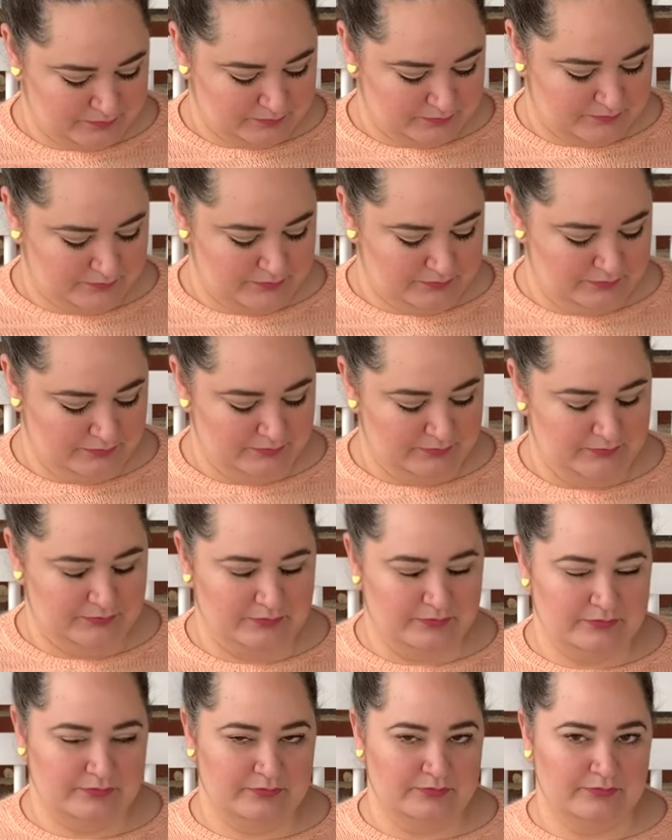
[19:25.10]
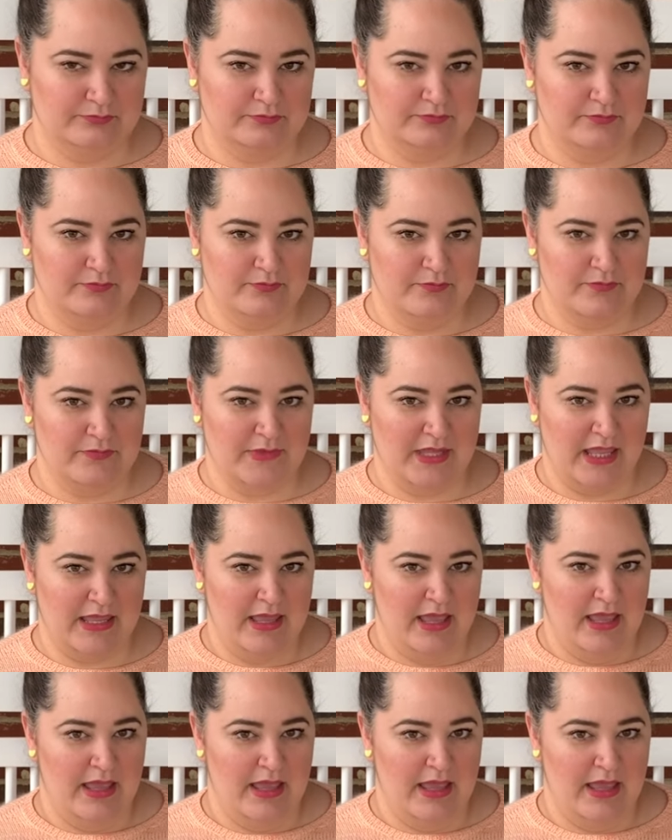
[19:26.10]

Nobody speaks.